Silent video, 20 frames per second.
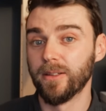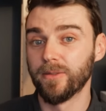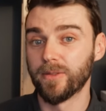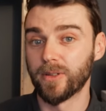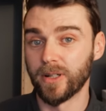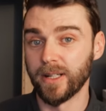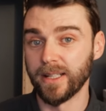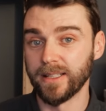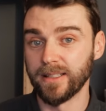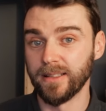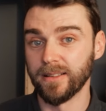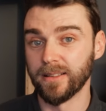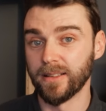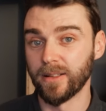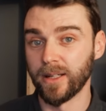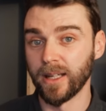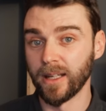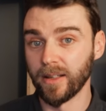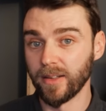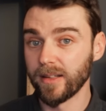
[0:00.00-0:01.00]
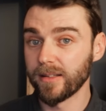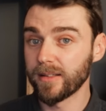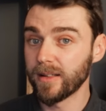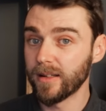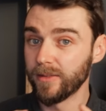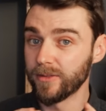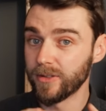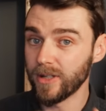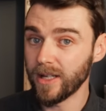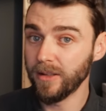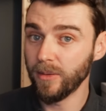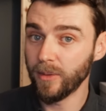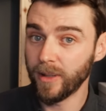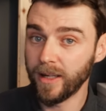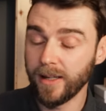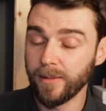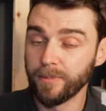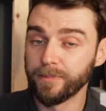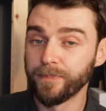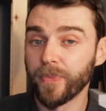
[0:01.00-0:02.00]
varieties going at the start of
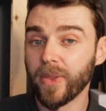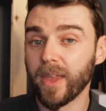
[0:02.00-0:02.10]
January,